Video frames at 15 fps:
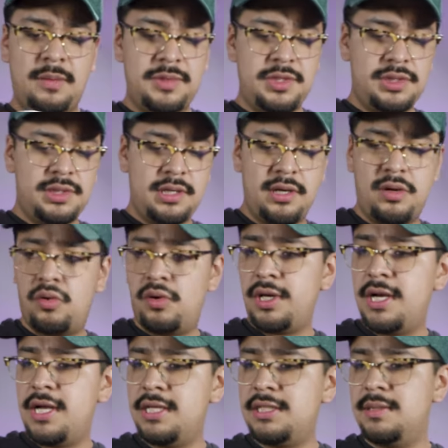I'm just gonna
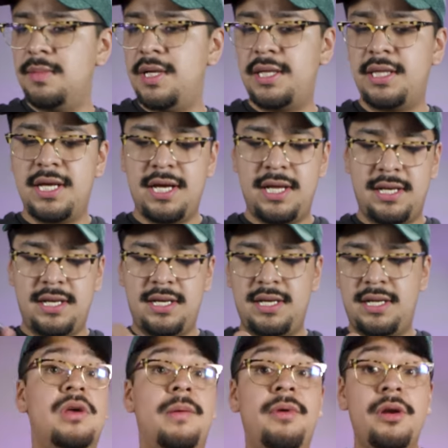organize them like that.
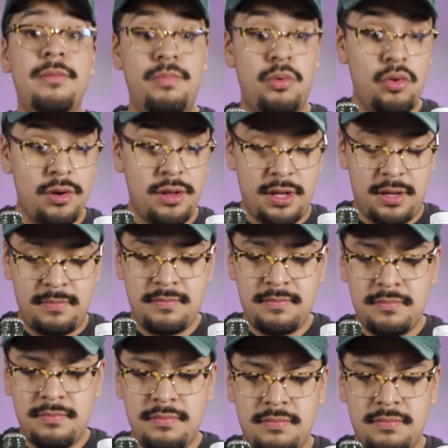So I'm gonna pour them.